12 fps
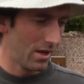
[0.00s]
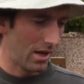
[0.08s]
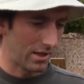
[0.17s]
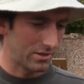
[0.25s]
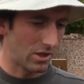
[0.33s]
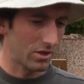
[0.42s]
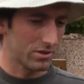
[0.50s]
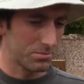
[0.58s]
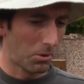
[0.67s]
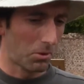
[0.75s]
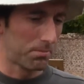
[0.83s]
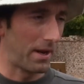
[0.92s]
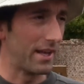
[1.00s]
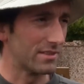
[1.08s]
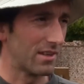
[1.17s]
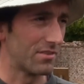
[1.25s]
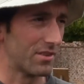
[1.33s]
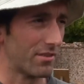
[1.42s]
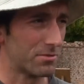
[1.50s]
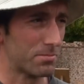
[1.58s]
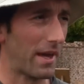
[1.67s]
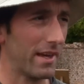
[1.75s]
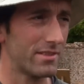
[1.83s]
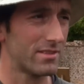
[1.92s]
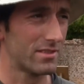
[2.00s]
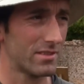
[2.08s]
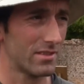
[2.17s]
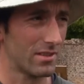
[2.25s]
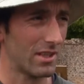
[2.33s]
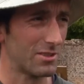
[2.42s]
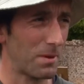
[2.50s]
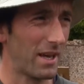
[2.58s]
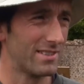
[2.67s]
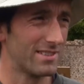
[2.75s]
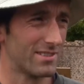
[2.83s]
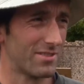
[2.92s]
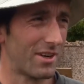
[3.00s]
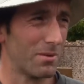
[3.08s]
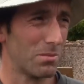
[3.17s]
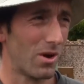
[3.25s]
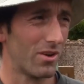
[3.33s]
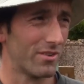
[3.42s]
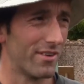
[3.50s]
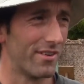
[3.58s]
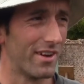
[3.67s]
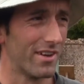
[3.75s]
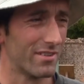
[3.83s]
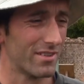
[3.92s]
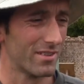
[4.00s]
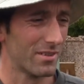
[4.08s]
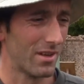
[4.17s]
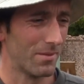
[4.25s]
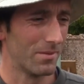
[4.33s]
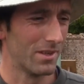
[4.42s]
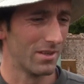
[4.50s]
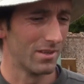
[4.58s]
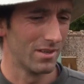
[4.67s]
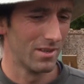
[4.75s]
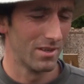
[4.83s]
as long as both plants have enough space, space is very important, alright. I mean,